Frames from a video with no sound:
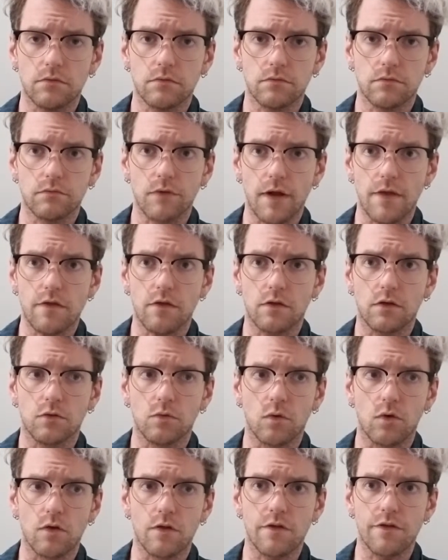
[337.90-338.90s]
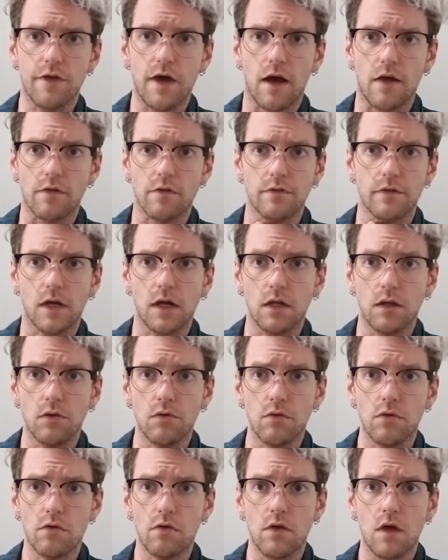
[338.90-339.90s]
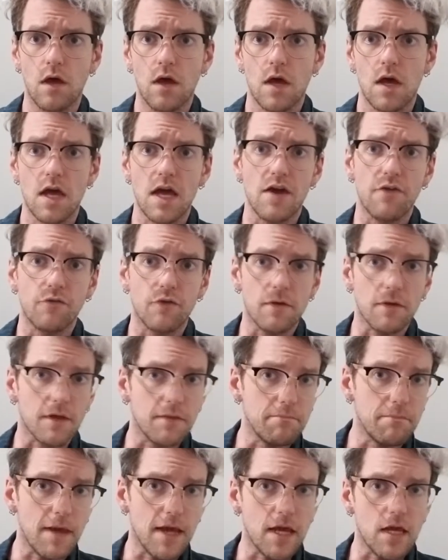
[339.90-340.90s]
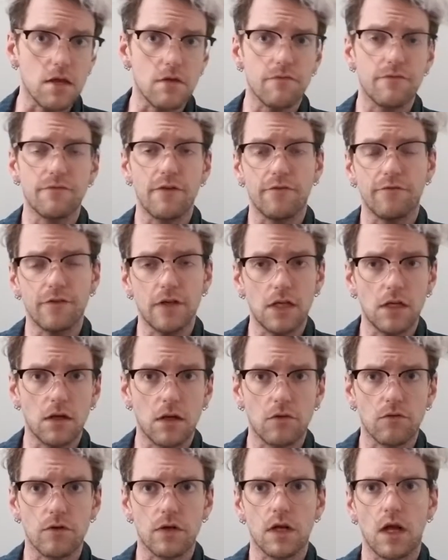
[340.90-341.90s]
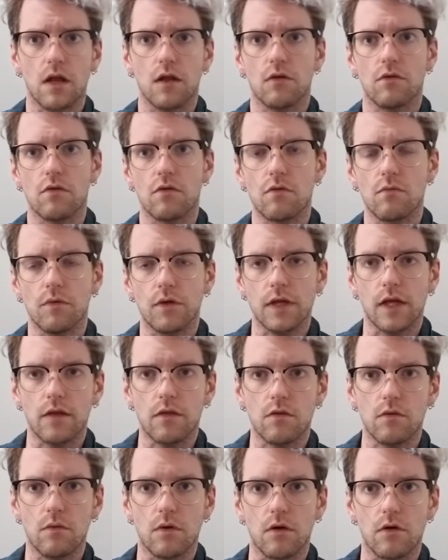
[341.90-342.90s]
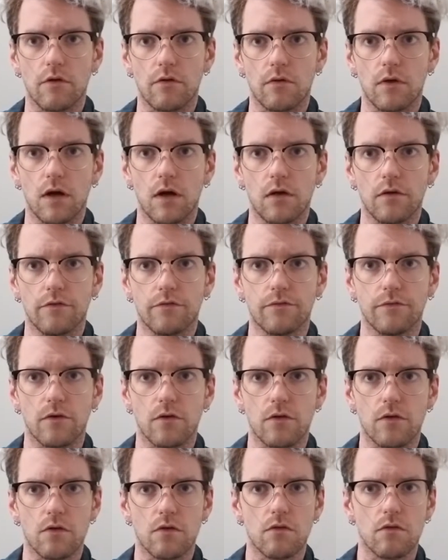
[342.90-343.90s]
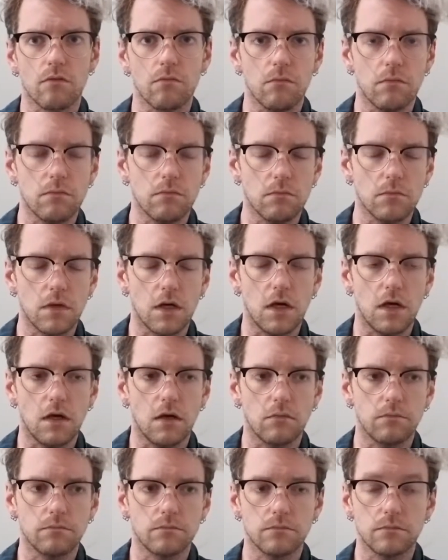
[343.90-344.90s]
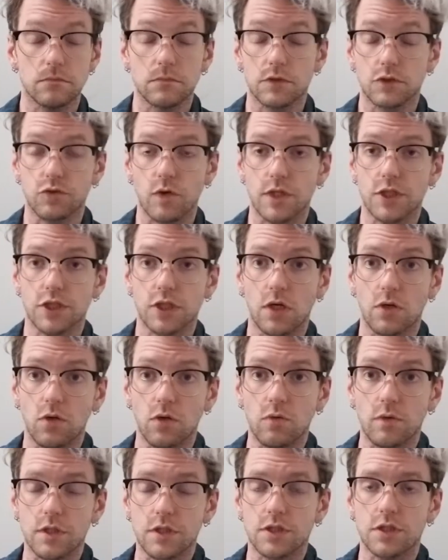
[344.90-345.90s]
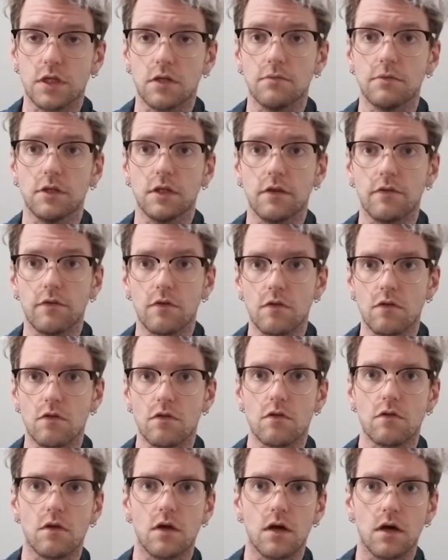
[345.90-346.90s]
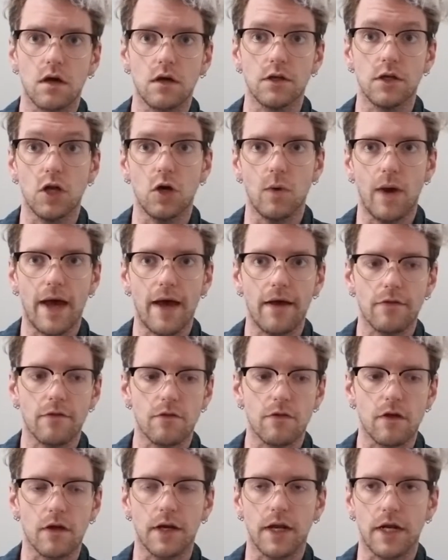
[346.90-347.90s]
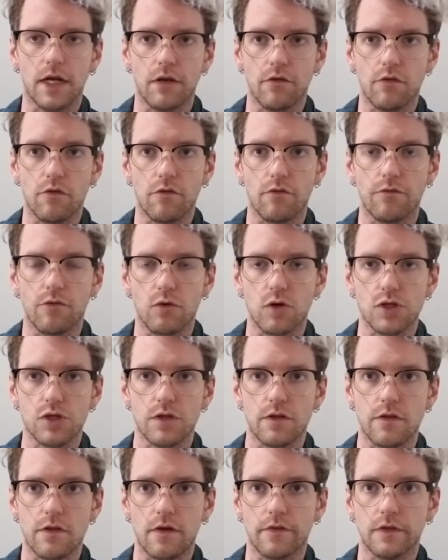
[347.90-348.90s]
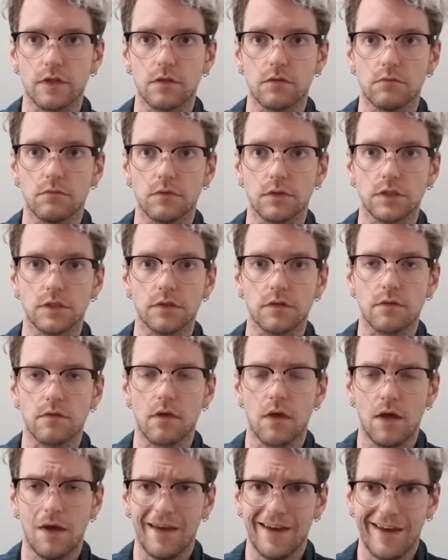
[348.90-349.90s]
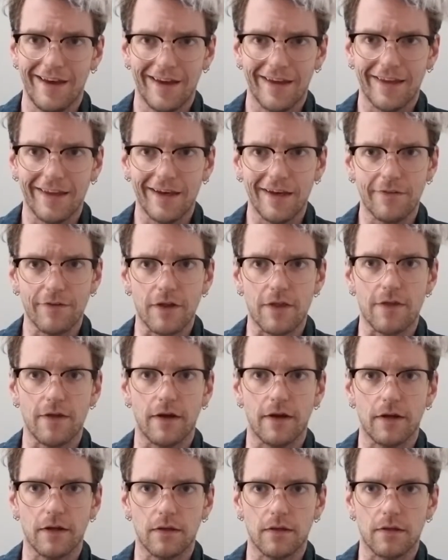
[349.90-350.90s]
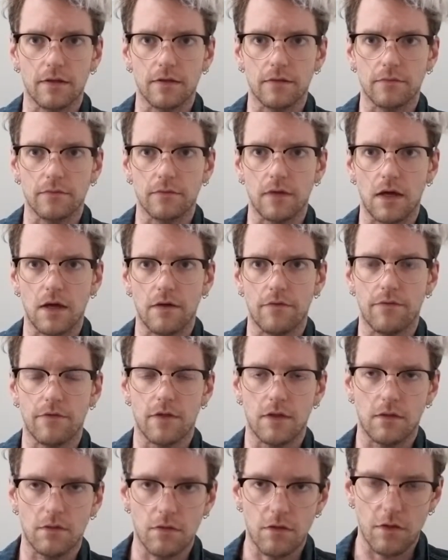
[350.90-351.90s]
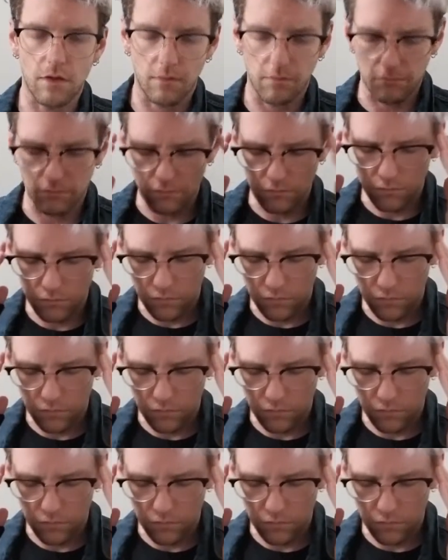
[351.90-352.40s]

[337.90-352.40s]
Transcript: racing towards $1,000. If we can make $1,500, we'll get to our first stretch goal, which I believe is no ads on any of the versions of it, which is kind of exciting. I've seen some